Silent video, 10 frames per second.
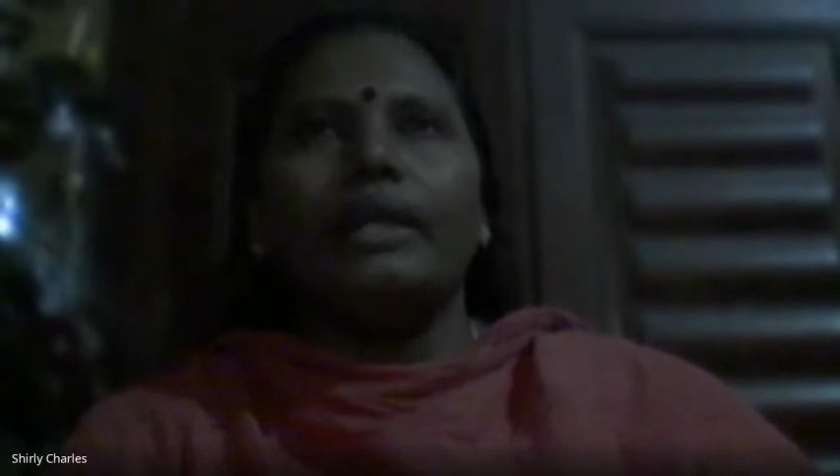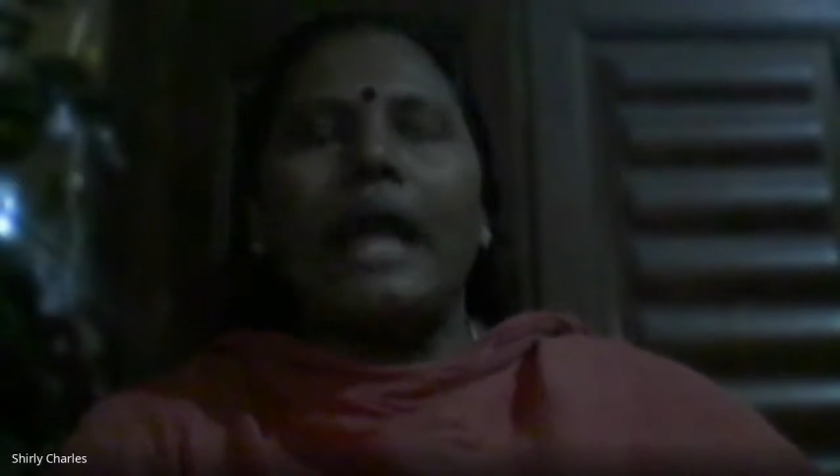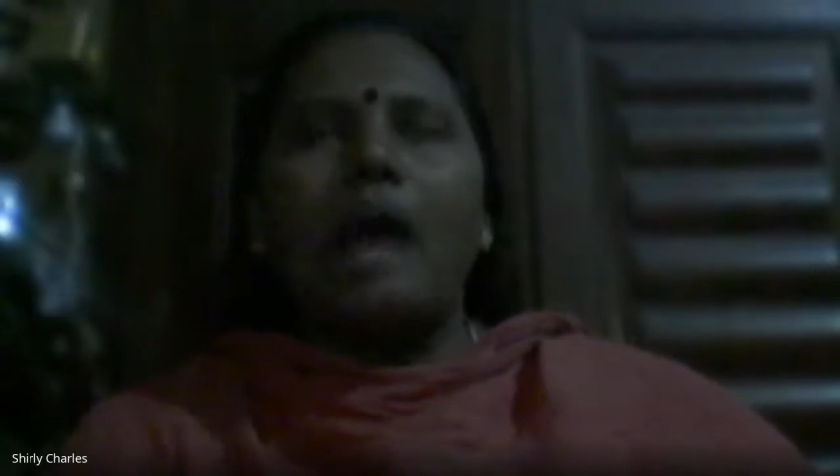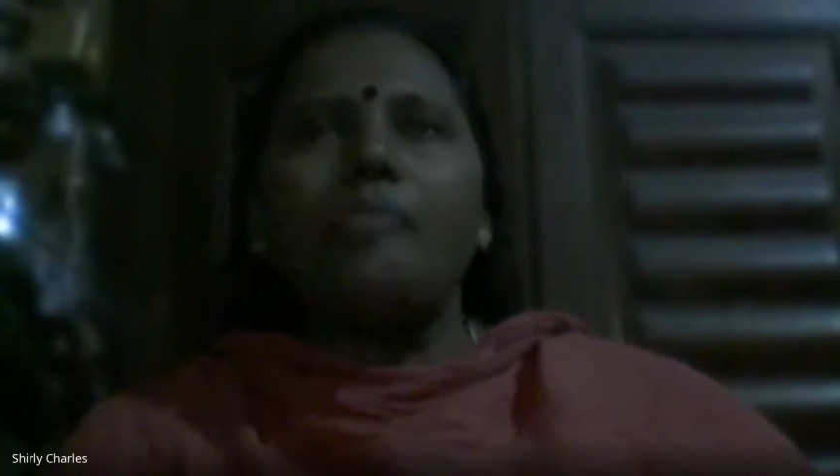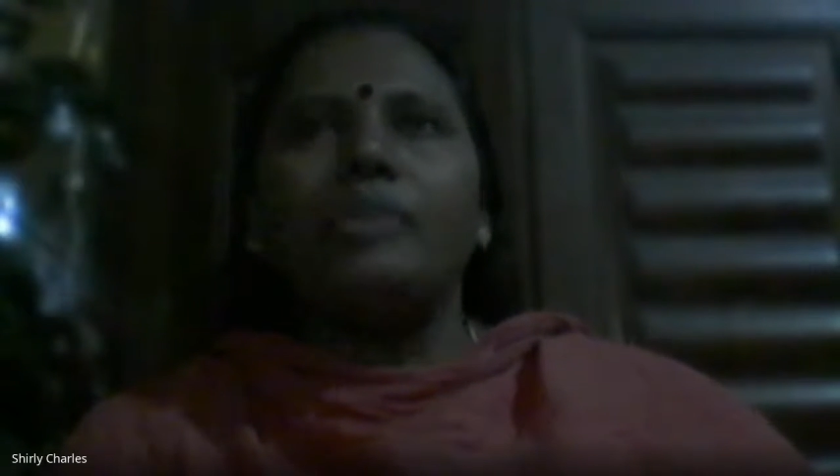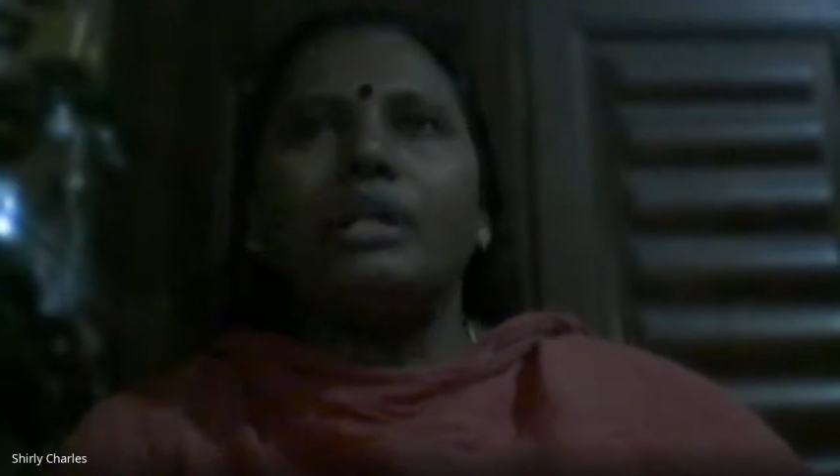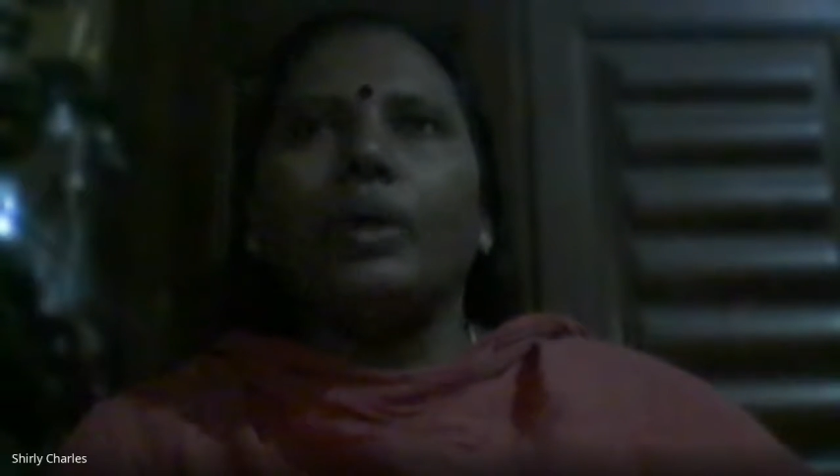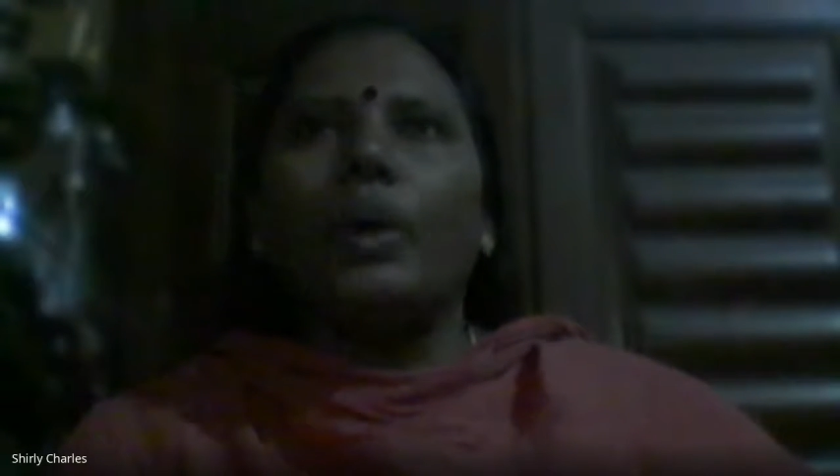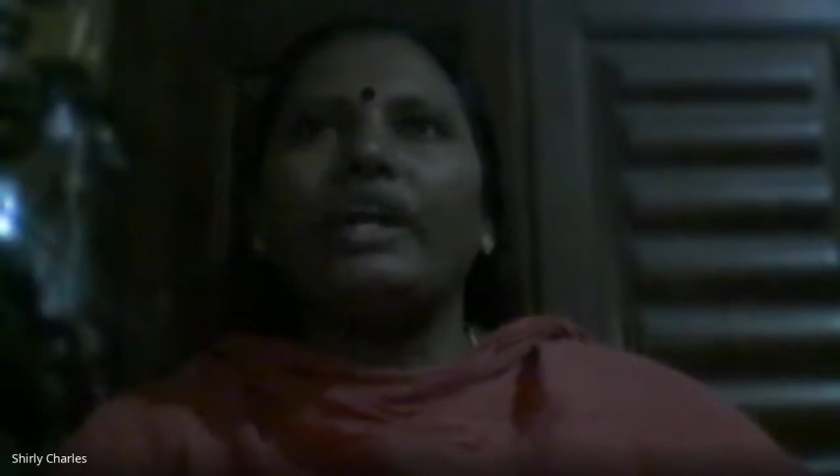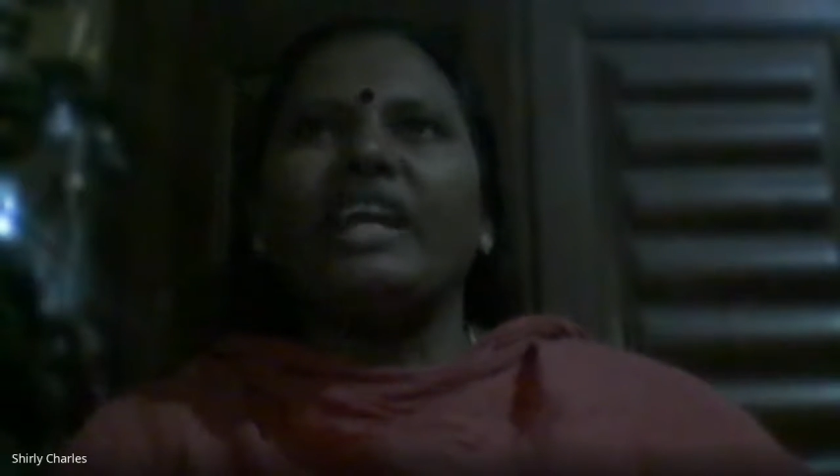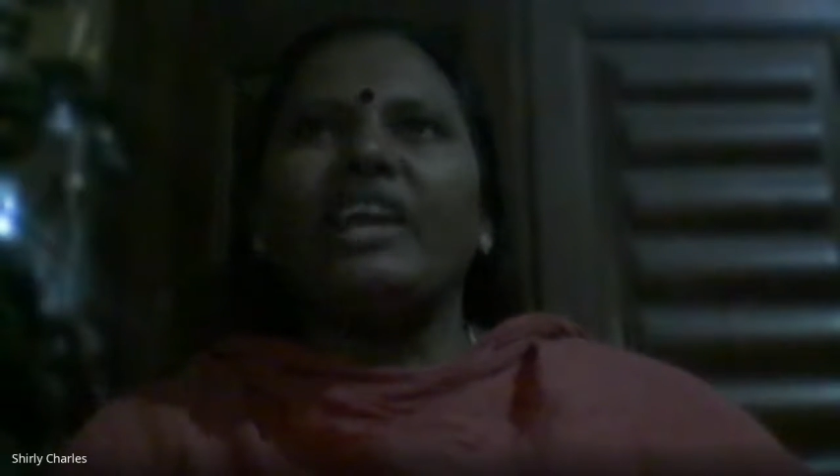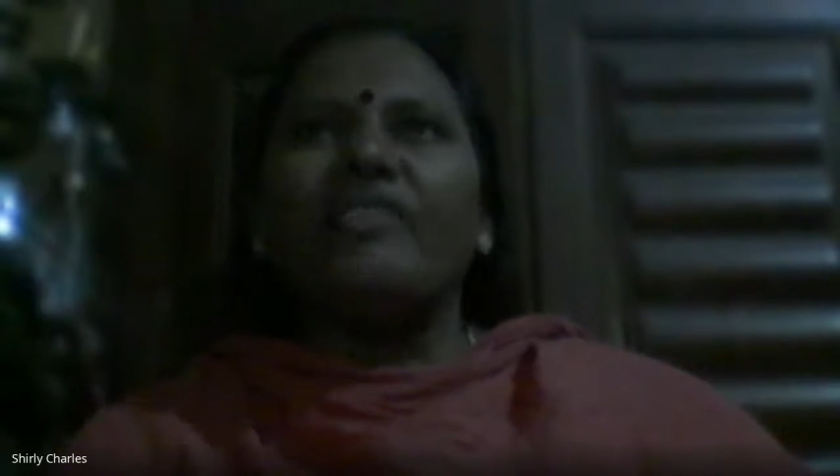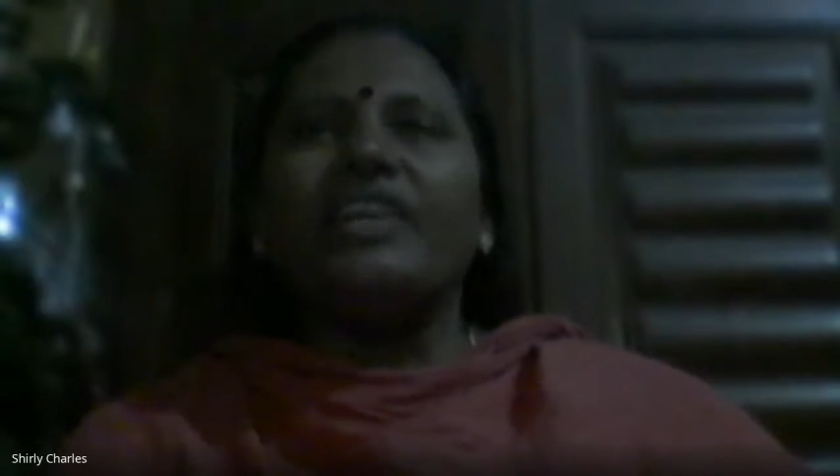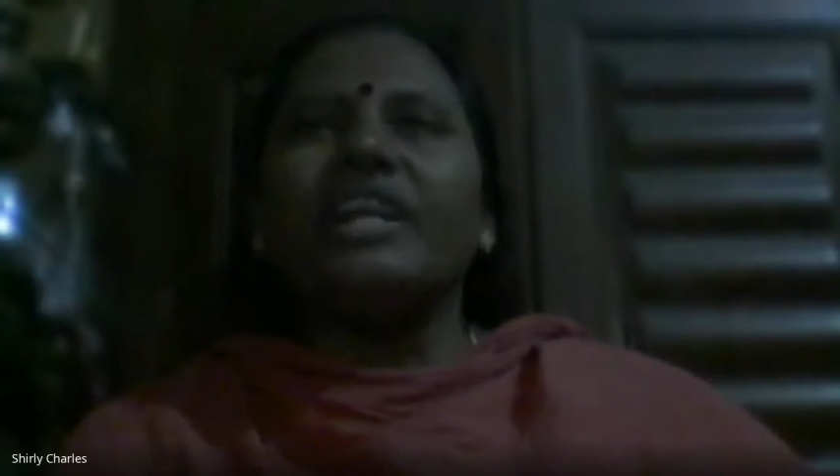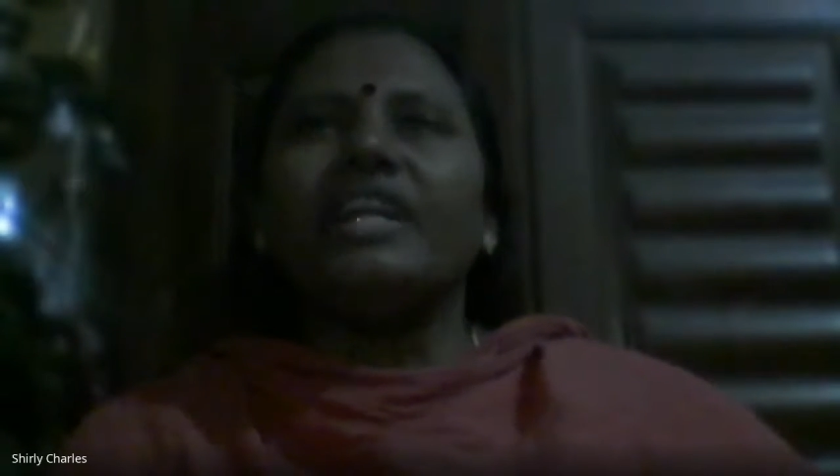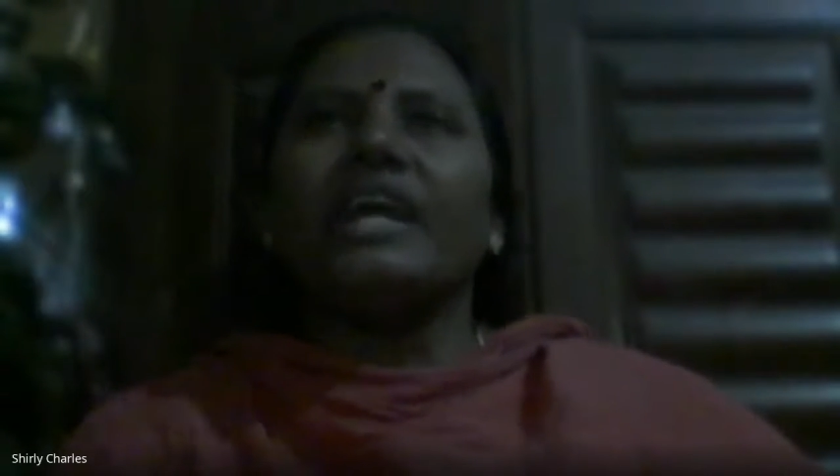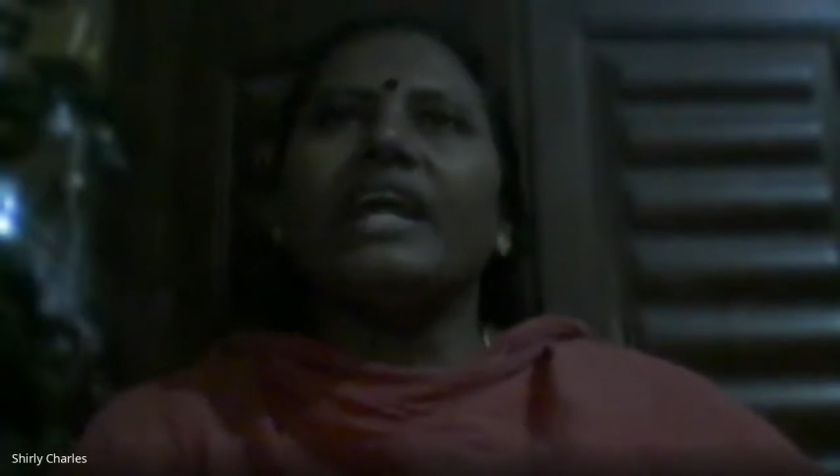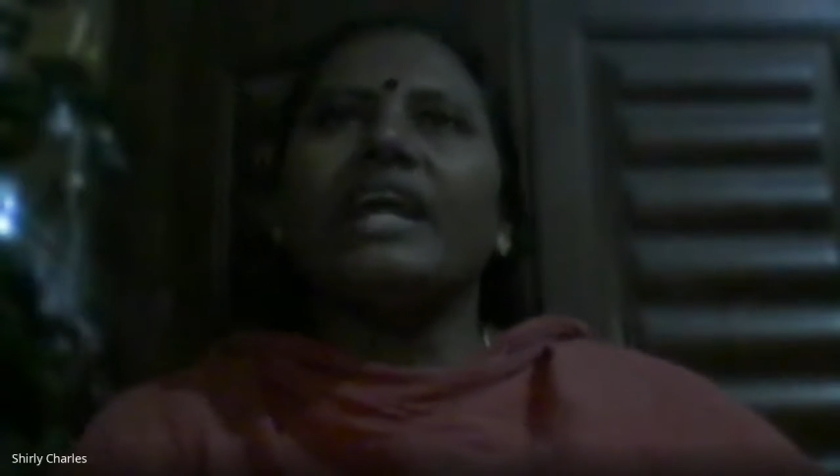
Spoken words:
happily going every day